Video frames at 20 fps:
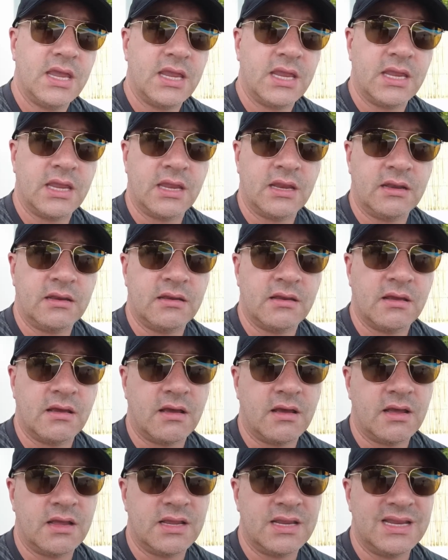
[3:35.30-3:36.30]
And
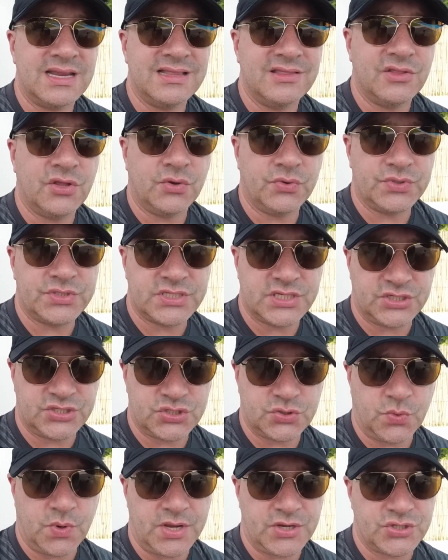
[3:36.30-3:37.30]
in those
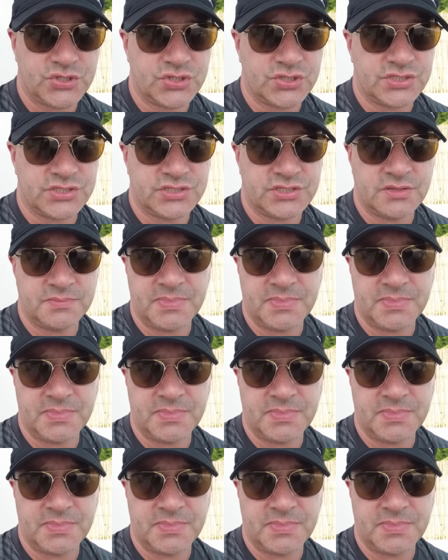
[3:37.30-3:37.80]
situations,